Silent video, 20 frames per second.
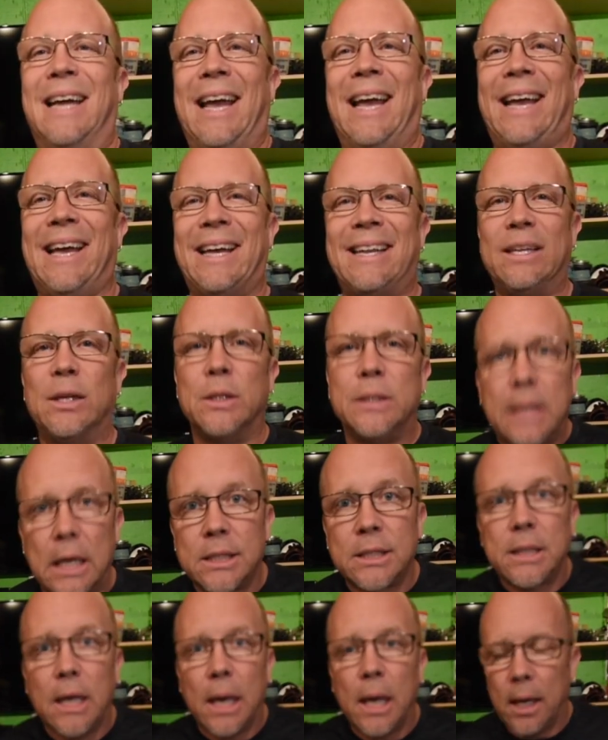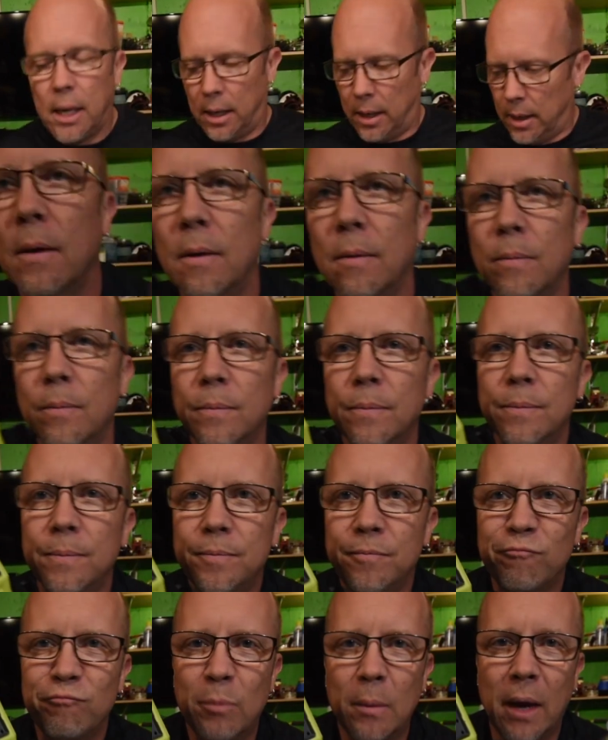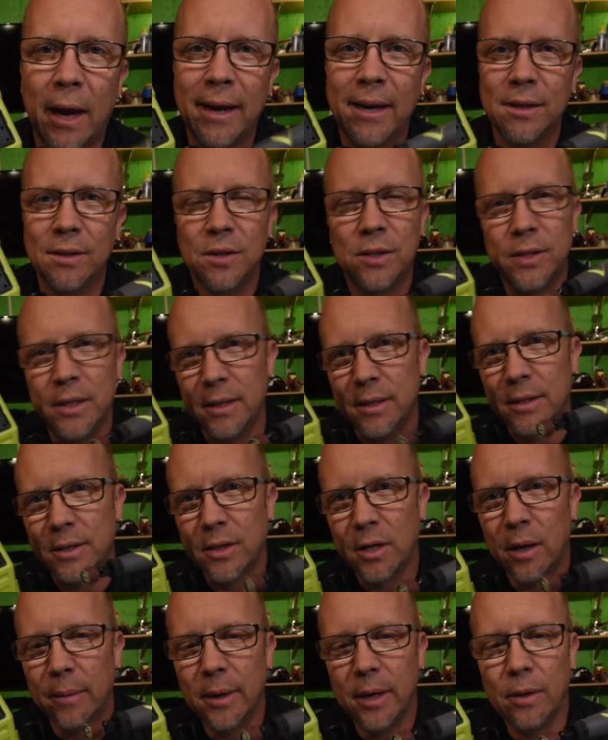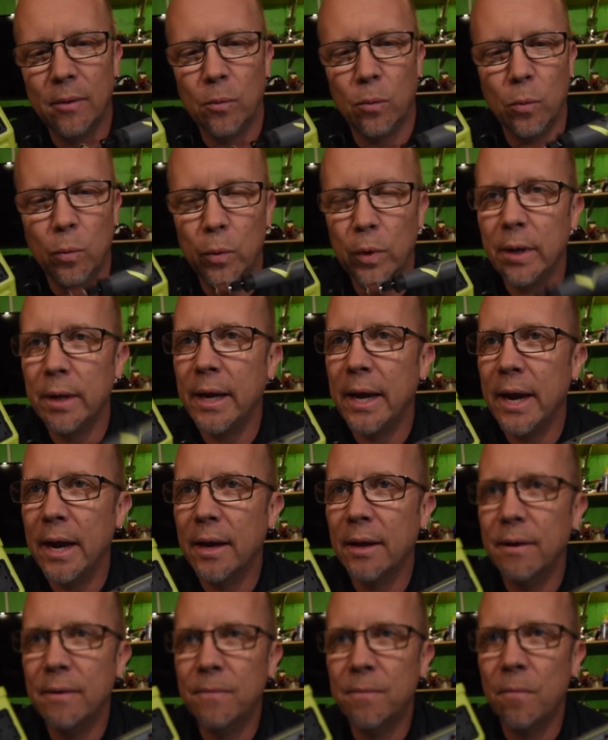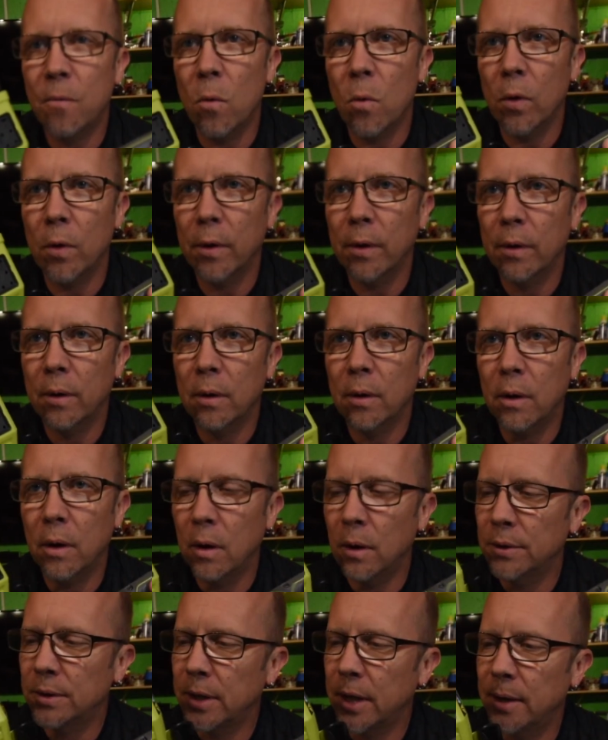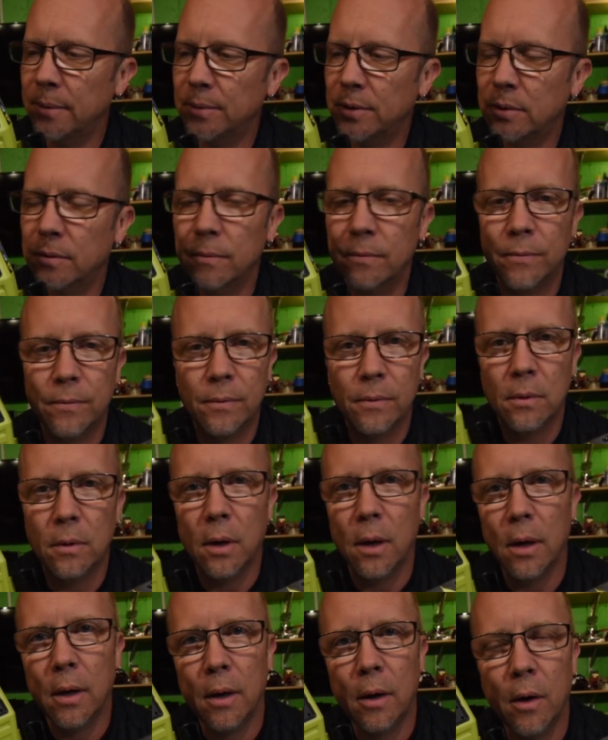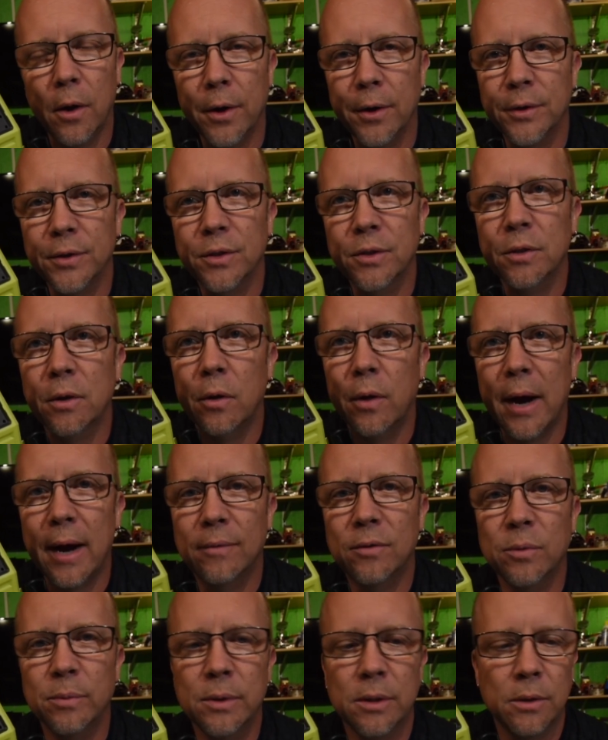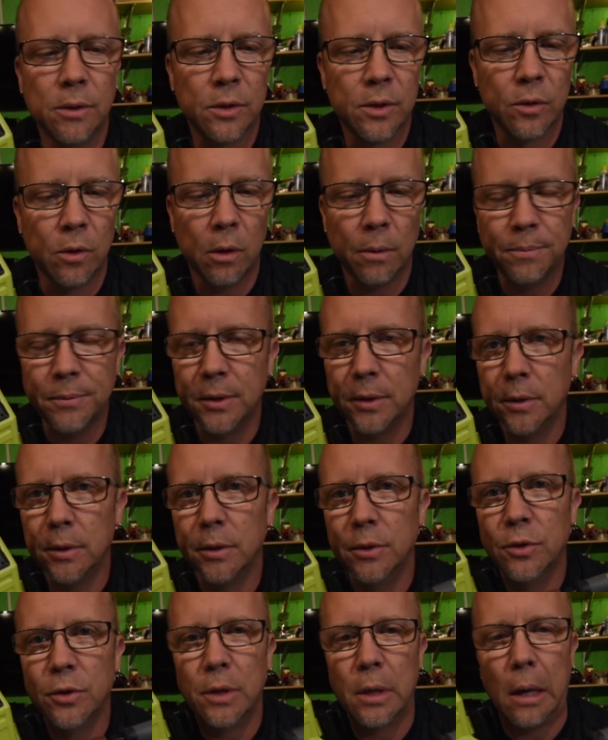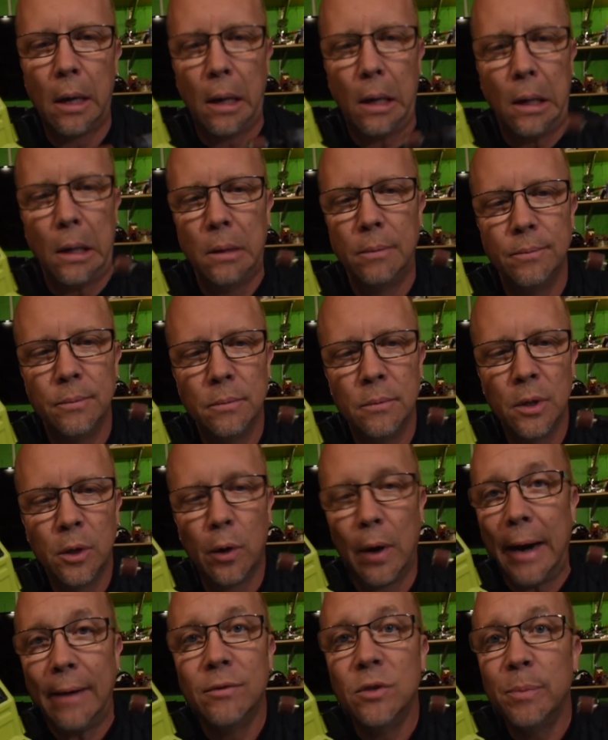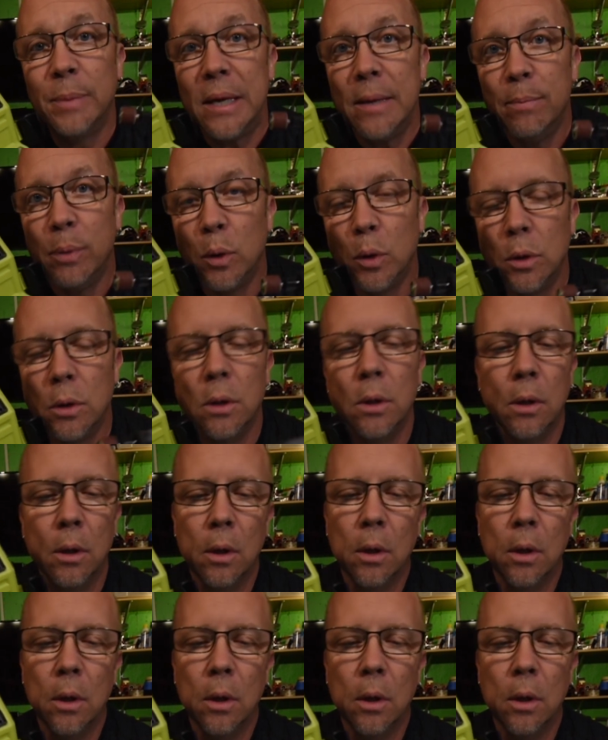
A little dusty. I can see this coming in really handy for all types of artists, craftsmen, sculptors, craftspeople,